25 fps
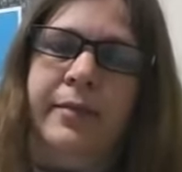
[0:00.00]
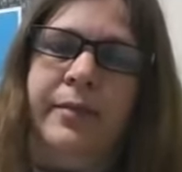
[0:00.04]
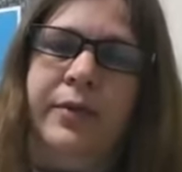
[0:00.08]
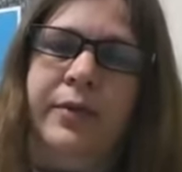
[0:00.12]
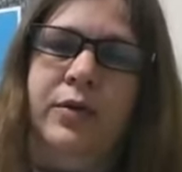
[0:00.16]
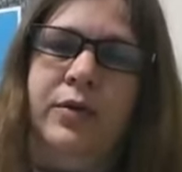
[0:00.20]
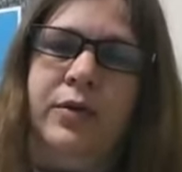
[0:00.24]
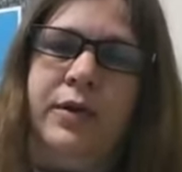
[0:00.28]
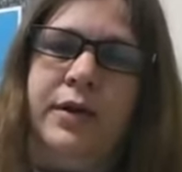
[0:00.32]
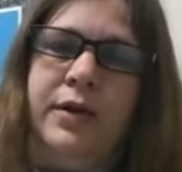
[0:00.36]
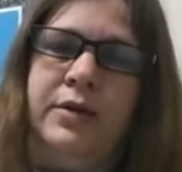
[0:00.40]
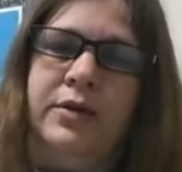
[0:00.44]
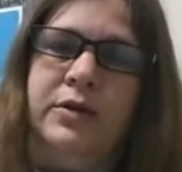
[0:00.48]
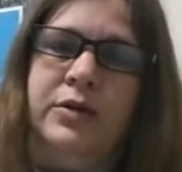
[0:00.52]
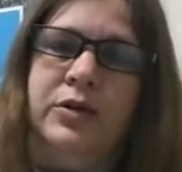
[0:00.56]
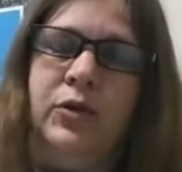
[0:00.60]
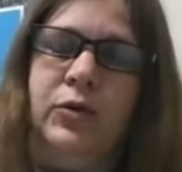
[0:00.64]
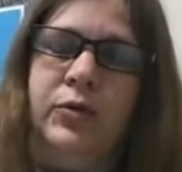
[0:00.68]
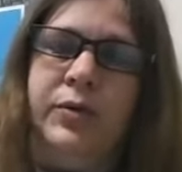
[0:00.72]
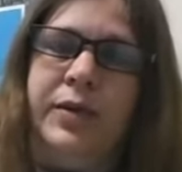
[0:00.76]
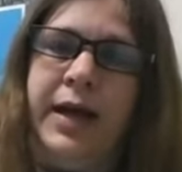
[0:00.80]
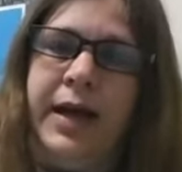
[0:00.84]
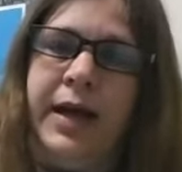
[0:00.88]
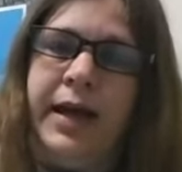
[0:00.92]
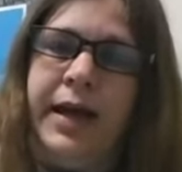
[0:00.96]
You can
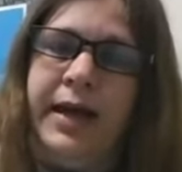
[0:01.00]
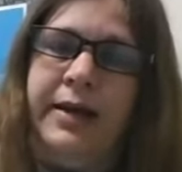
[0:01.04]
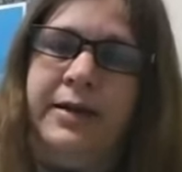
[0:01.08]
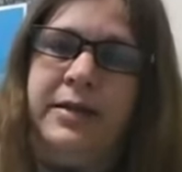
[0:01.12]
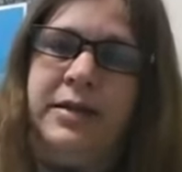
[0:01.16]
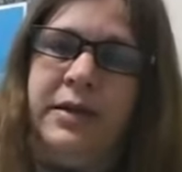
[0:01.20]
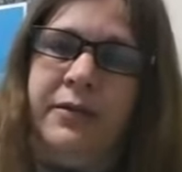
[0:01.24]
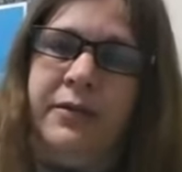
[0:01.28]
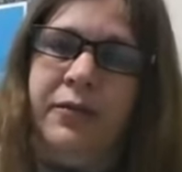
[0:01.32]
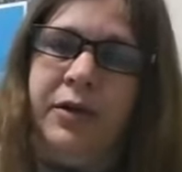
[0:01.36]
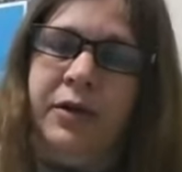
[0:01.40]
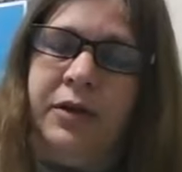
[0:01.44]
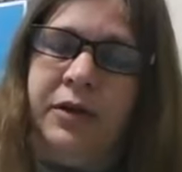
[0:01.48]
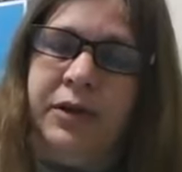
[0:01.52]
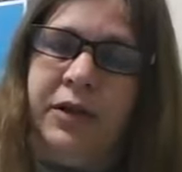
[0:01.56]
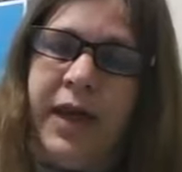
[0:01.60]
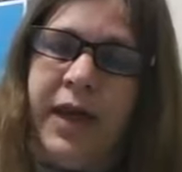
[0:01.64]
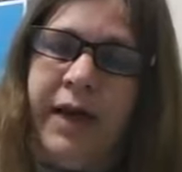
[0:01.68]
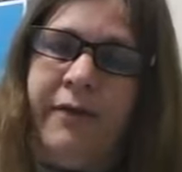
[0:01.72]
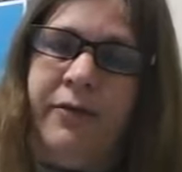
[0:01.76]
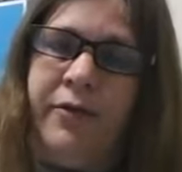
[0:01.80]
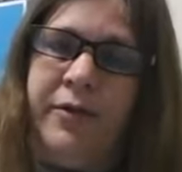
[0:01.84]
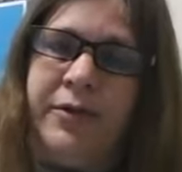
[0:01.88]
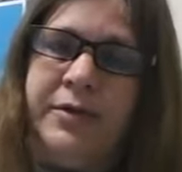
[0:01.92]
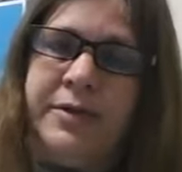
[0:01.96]
do that at different
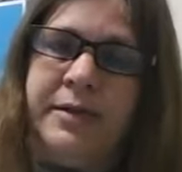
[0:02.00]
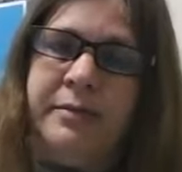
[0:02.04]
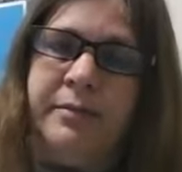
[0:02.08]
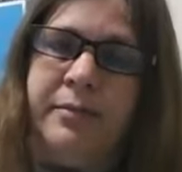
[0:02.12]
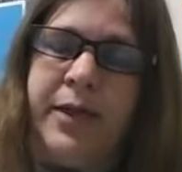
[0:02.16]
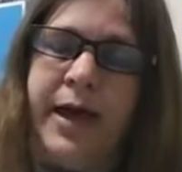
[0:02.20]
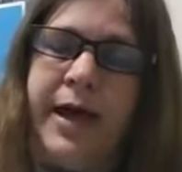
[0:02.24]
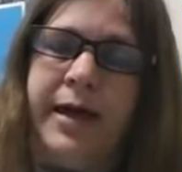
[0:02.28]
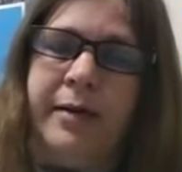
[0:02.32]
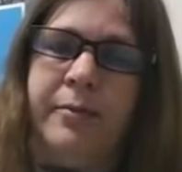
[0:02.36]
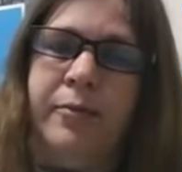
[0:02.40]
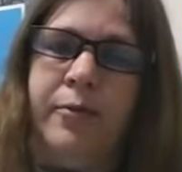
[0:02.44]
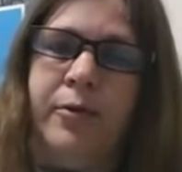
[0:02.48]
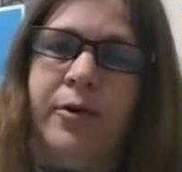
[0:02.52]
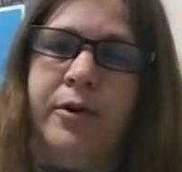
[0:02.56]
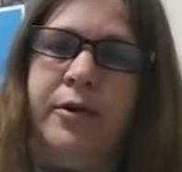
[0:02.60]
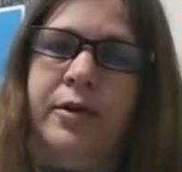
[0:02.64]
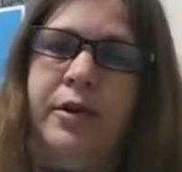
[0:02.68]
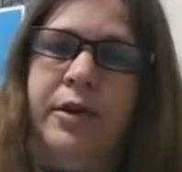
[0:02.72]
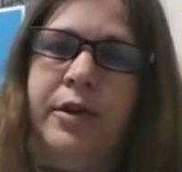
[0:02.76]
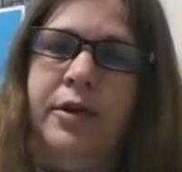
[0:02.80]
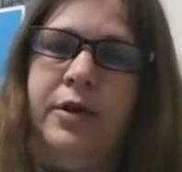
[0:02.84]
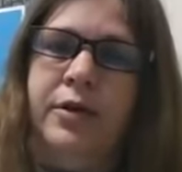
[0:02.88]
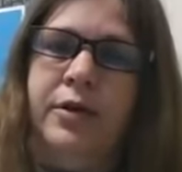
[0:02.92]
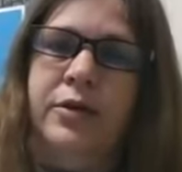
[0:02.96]
levels in Blackboard.